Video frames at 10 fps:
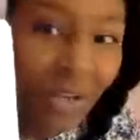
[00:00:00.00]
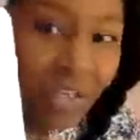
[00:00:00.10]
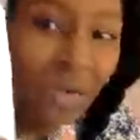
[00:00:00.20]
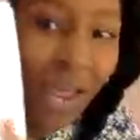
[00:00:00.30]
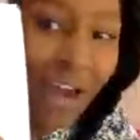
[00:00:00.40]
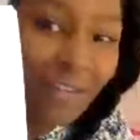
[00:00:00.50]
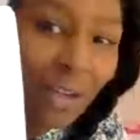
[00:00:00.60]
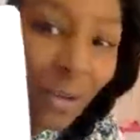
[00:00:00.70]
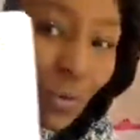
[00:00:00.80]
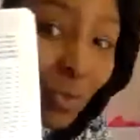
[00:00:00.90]
So after
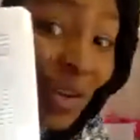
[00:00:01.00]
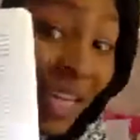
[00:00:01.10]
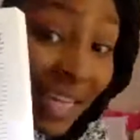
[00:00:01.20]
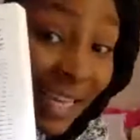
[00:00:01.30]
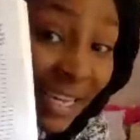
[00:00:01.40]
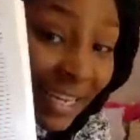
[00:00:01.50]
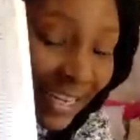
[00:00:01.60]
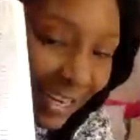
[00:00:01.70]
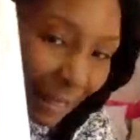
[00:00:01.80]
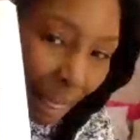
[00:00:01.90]
you
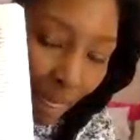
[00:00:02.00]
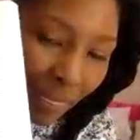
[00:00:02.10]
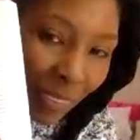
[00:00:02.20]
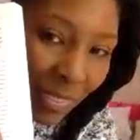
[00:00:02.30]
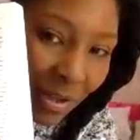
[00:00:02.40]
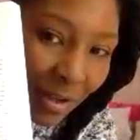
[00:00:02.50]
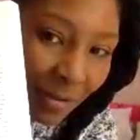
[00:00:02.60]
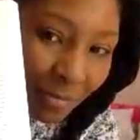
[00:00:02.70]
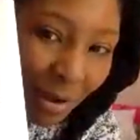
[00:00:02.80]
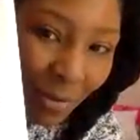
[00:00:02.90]
read
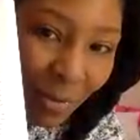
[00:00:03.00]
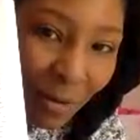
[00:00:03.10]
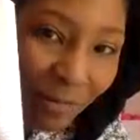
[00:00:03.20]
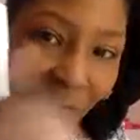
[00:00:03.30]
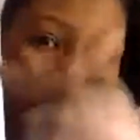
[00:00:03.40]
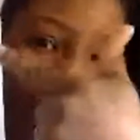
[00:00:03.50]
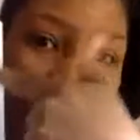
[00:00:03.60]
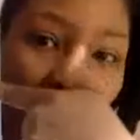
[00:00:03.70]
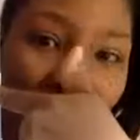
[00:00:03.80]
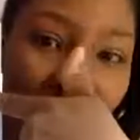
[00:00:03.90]
the poem,
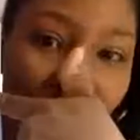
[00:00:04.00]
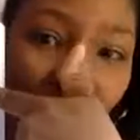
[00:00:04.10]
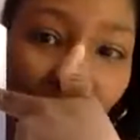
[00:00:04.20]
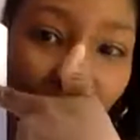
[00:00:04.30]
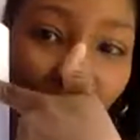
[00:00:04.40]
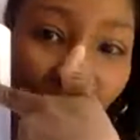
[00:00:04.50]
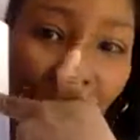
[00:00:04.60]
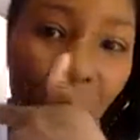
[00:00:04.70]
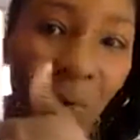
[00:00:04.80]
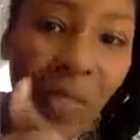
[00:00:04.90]
you can journal your
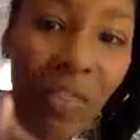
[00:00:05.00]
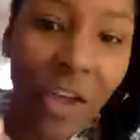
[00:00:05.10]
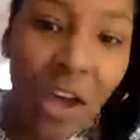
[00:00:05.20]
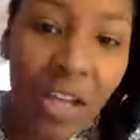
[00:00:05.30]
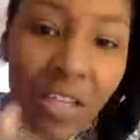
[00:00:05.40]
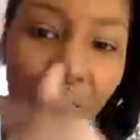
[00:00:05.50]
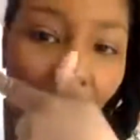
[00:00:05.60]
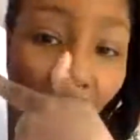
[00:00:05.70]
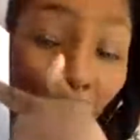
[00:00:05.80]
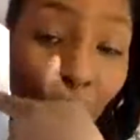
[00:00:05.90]
own thoughts,
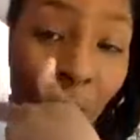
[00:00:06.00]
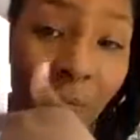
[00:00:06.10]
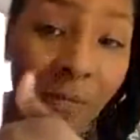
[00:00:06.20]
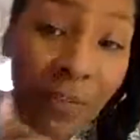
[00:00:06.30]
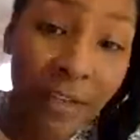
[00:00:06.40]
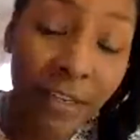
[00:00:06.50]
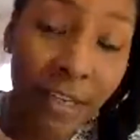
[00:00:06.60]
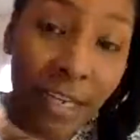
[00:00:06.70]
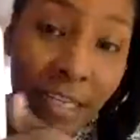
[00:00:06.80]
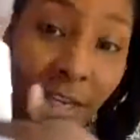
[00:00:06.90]
your own
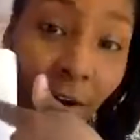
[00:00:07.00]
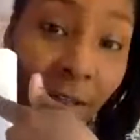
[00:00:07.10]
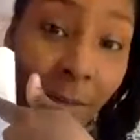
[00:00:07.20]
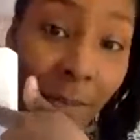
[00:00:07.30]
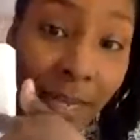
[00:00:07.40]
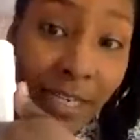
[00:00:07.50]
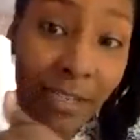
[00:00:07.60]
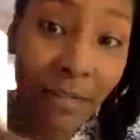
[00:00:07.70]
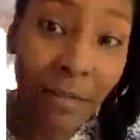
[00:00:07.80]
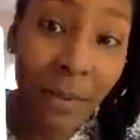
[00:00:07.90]
feelings on the pages
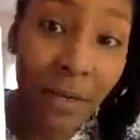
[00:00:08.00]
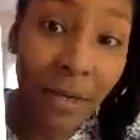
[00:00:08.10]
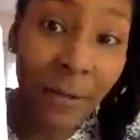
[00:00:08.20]
of the book.